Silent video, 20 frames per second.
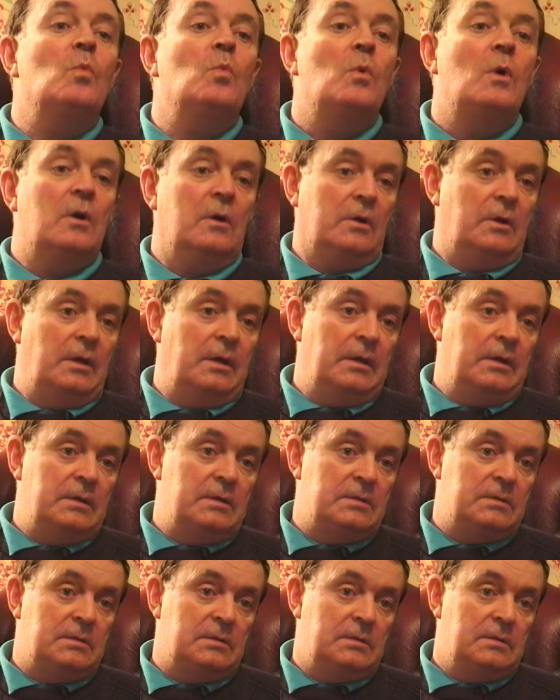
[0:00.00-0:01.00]

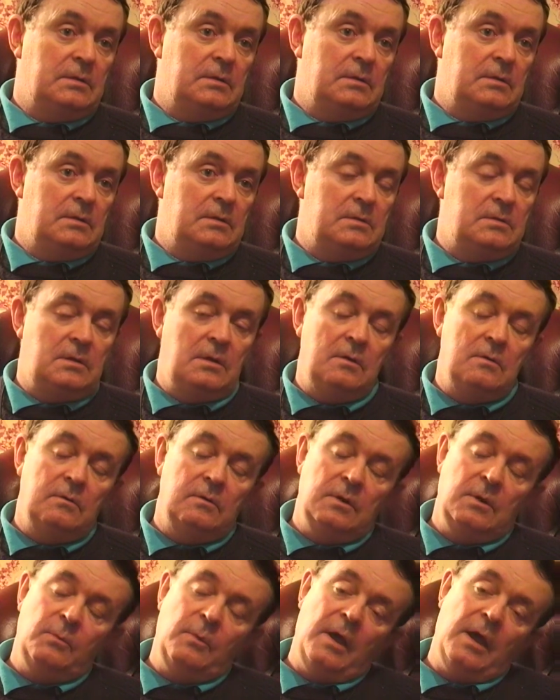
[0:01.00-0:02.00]
workings, is the
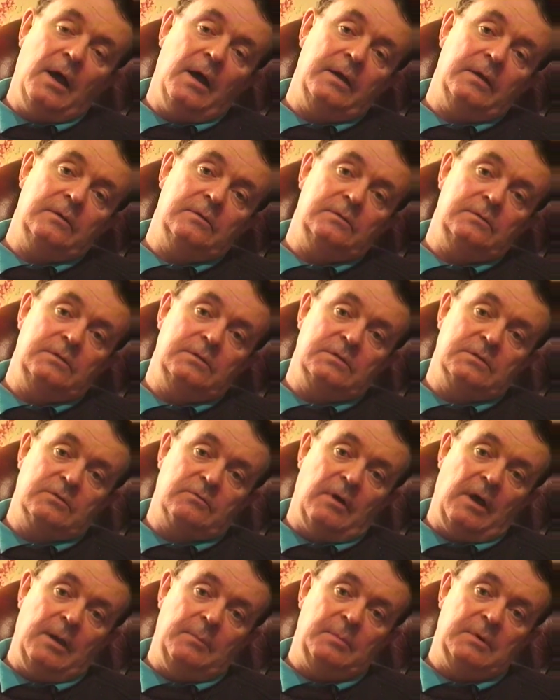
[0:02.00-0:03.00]
only way I could
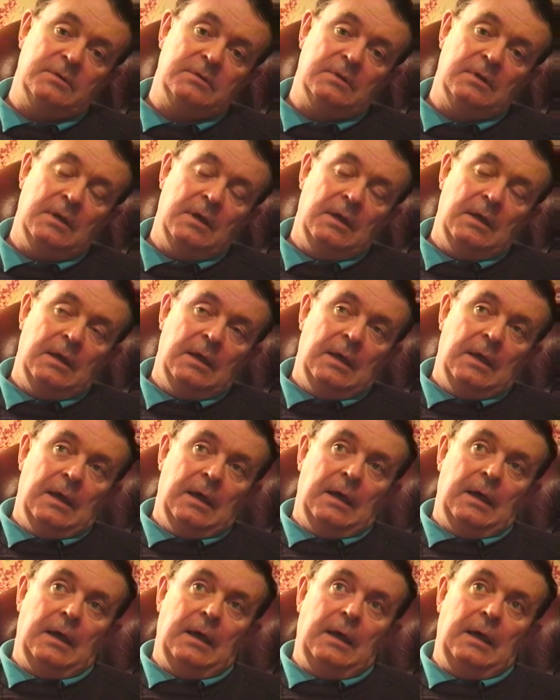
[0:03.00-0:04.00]
describe it.
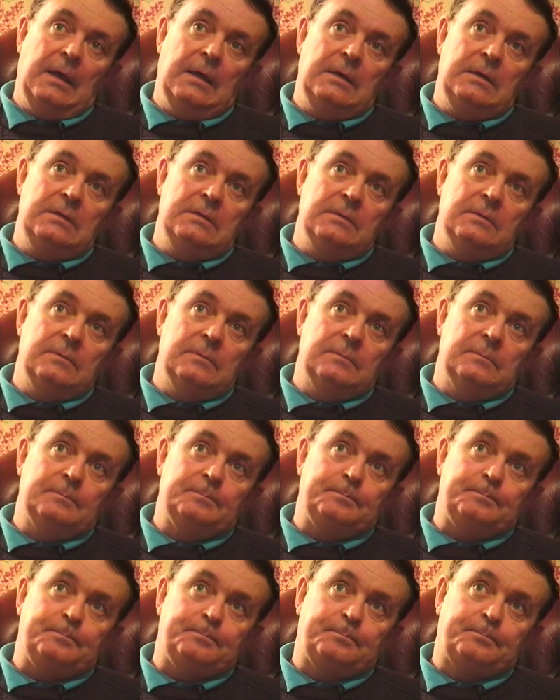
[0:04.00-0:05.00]
And
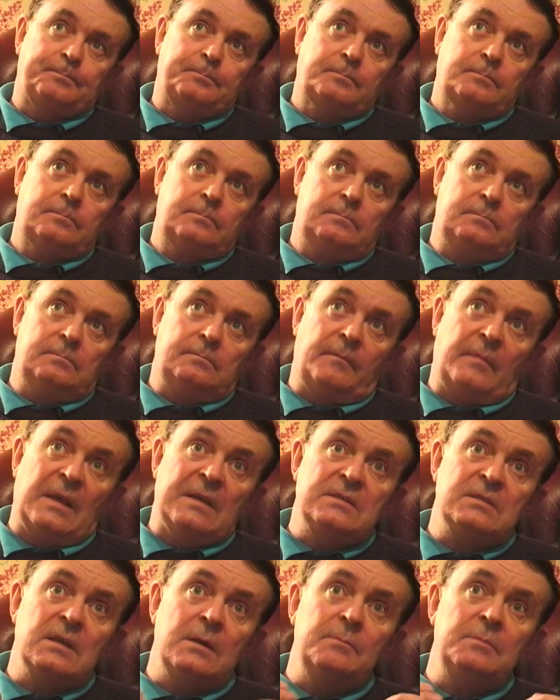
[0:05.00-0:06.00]

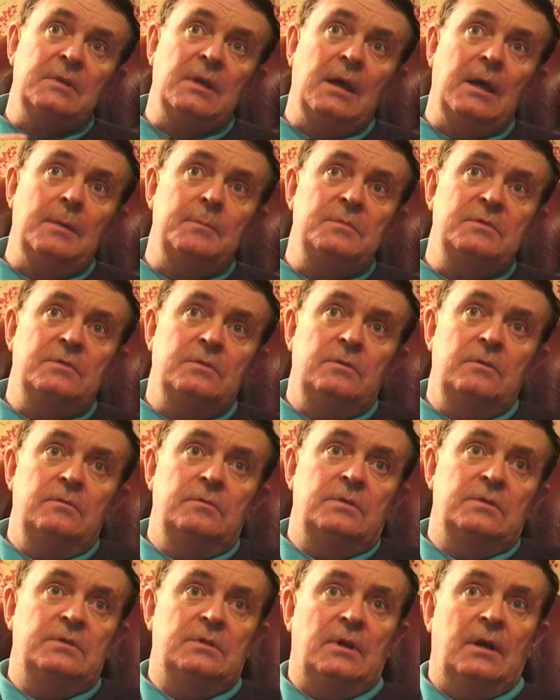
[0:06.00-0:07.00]
sometimes you
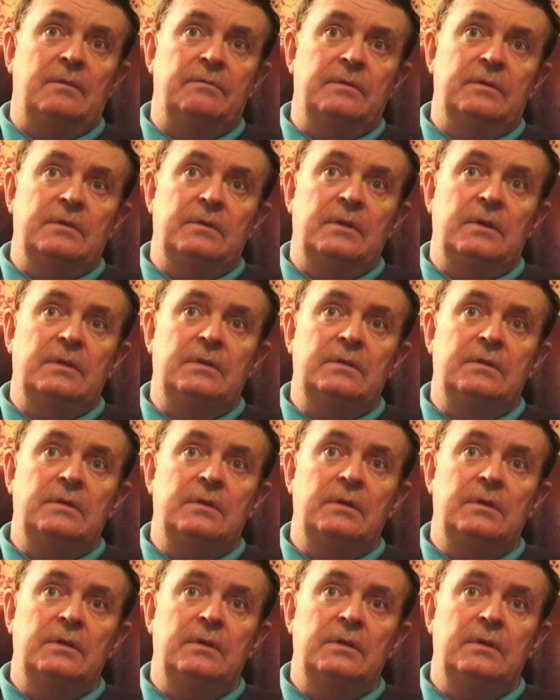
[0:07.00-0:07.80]
discovered that